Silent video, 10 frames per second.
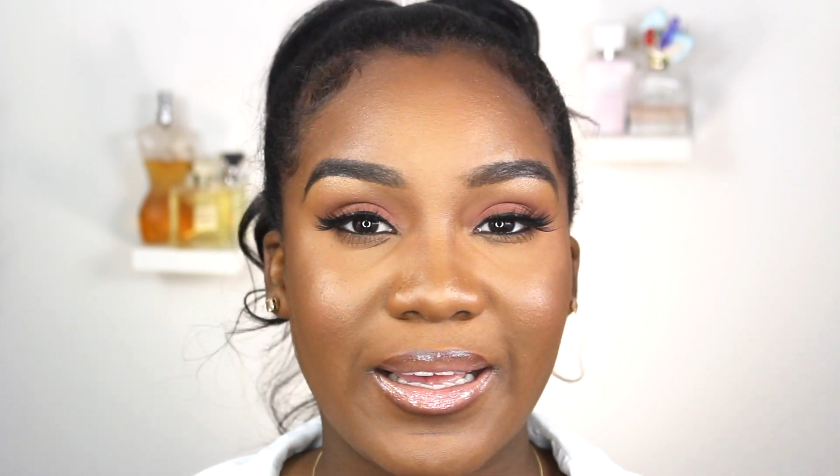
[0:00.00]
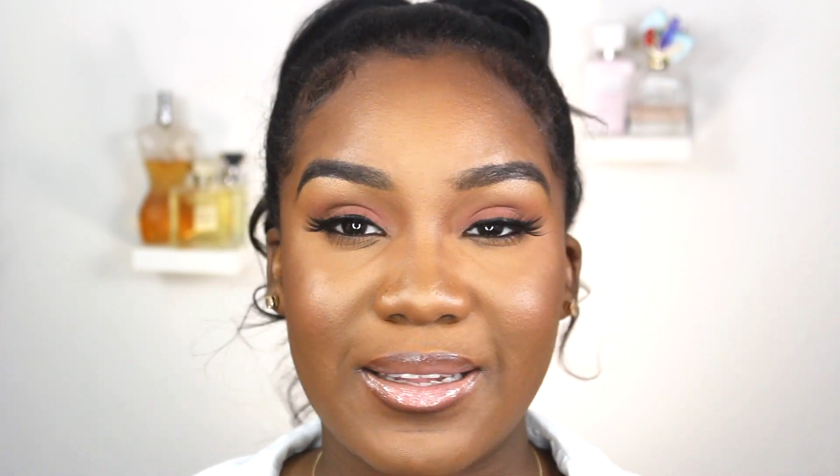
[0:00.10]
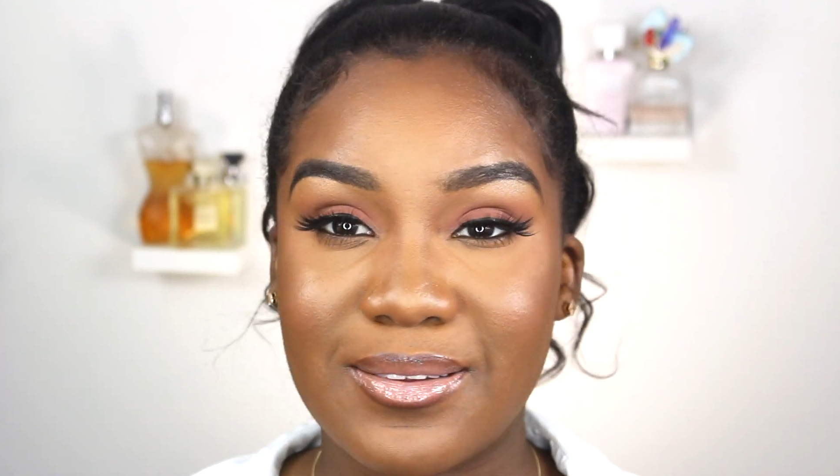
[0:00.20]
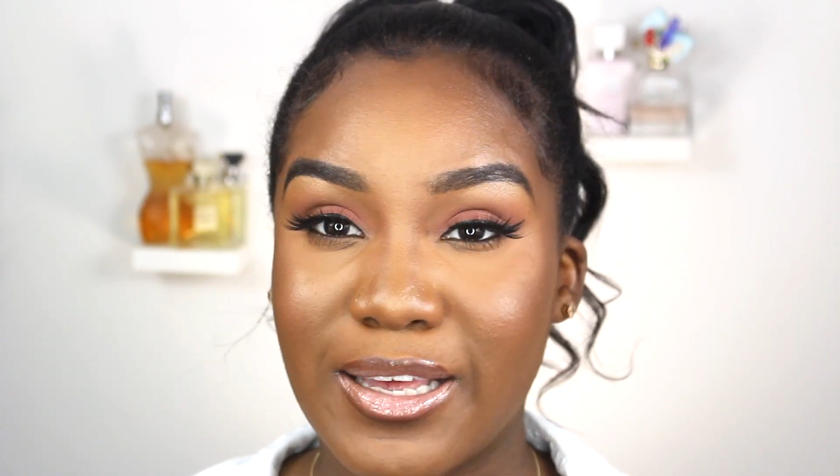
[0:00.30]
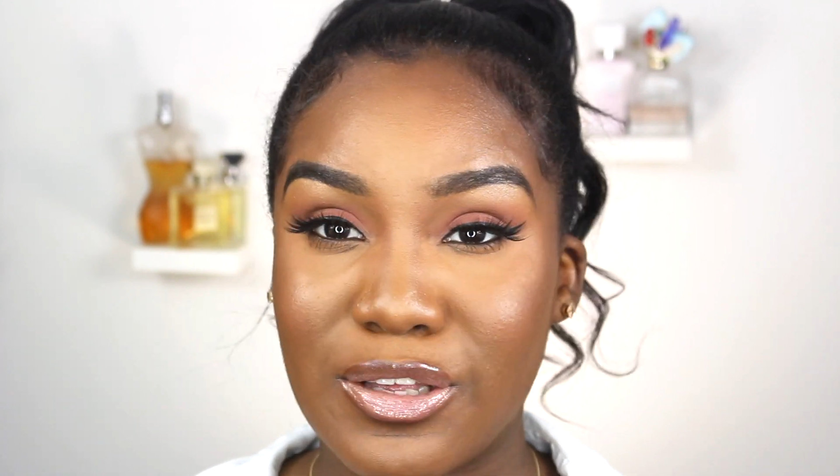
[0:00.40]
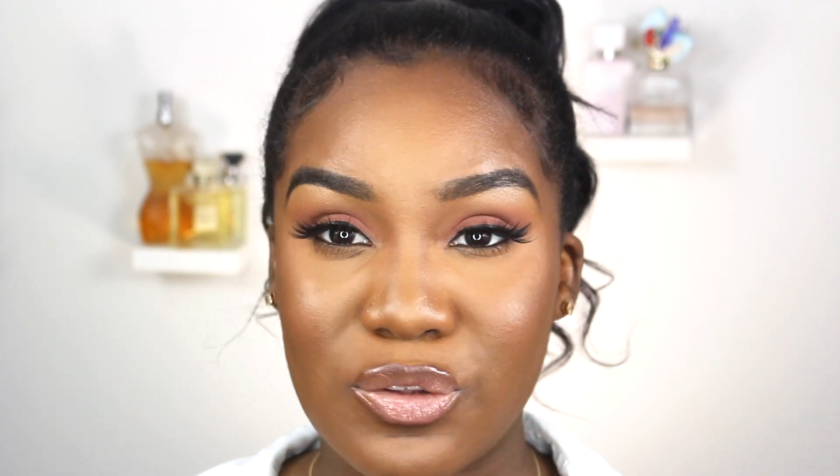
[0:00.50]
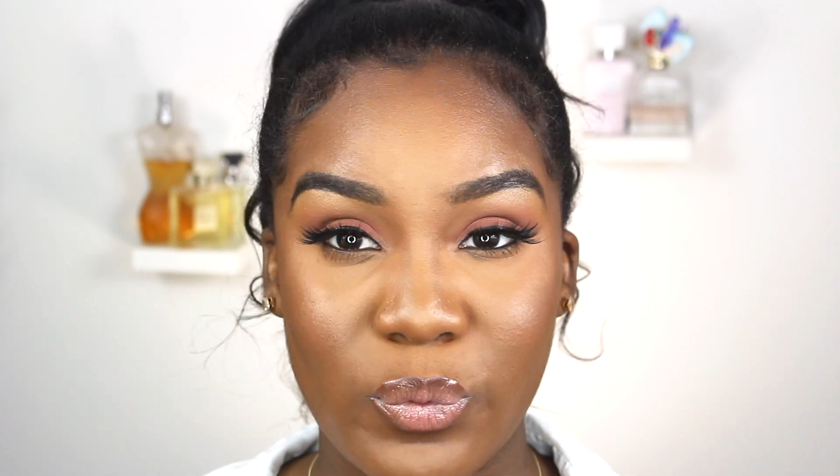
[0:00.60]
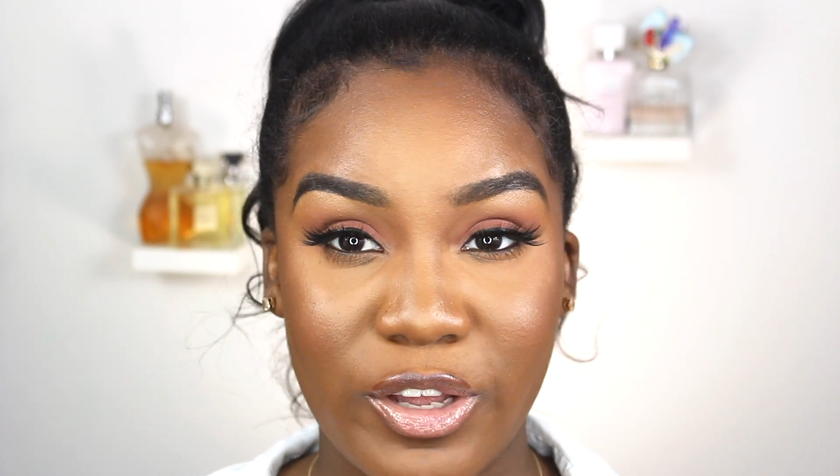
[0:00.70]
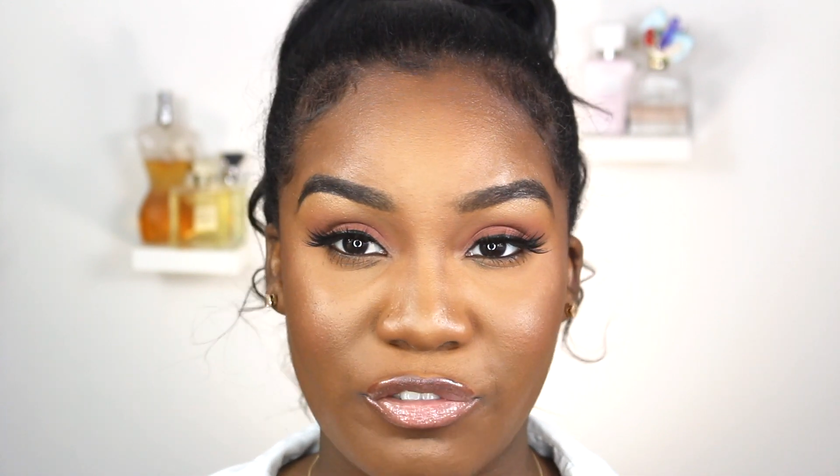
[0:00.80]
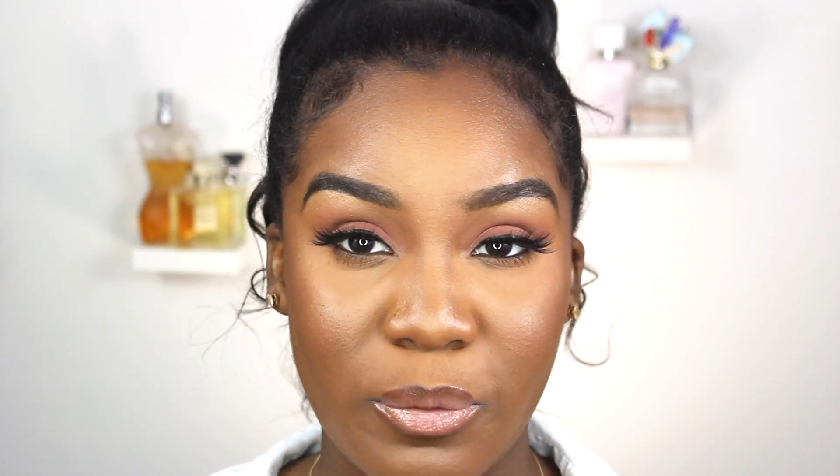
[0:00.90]
it takes
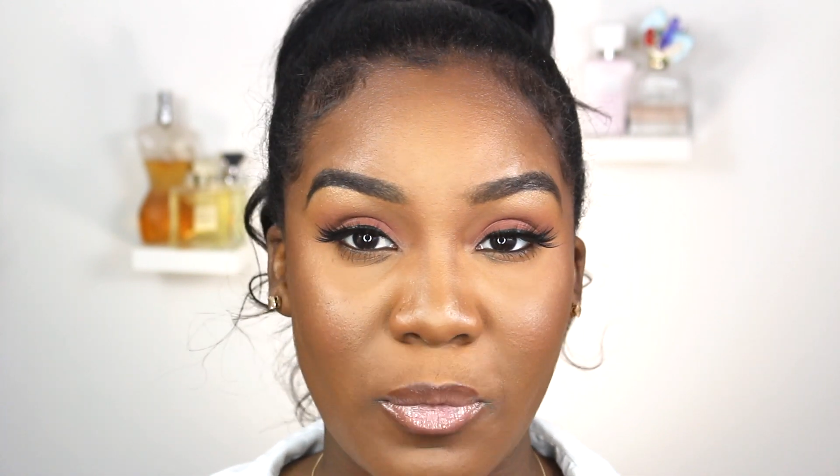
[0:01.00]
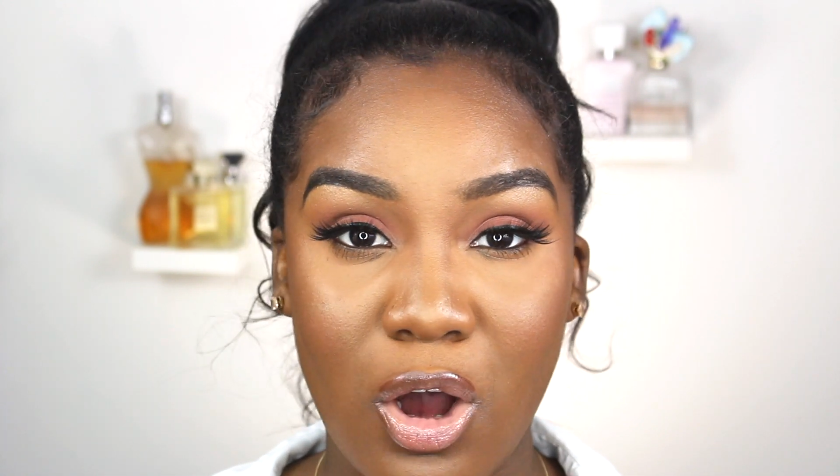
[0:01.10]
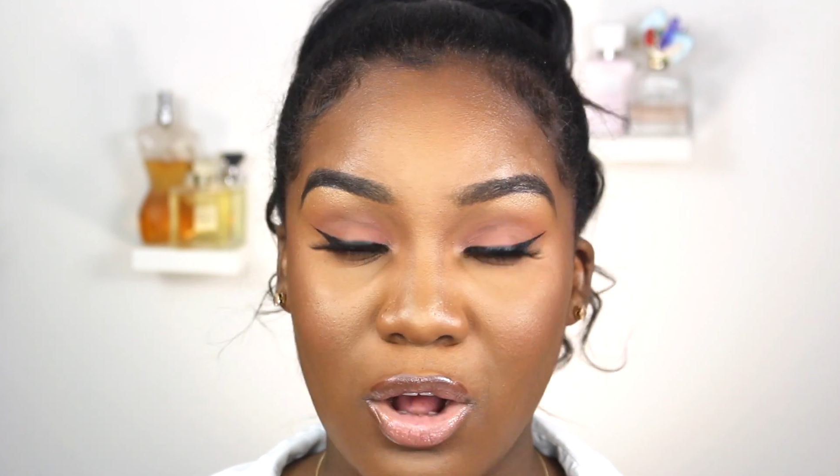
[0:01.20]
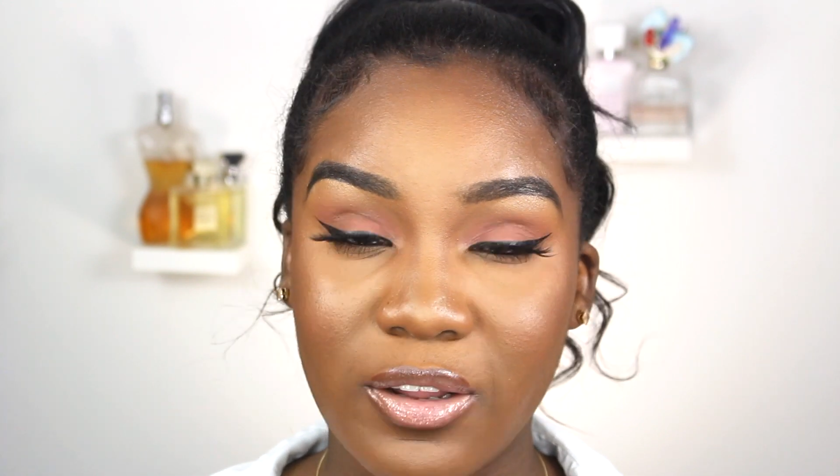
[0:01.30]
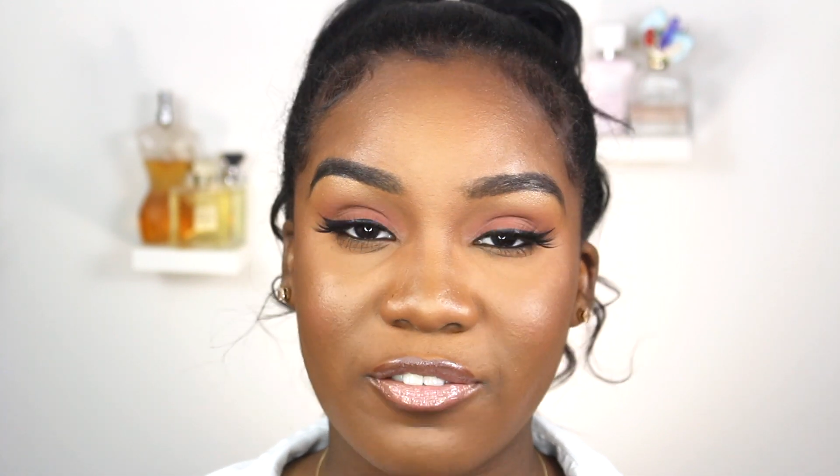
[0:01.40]
away from all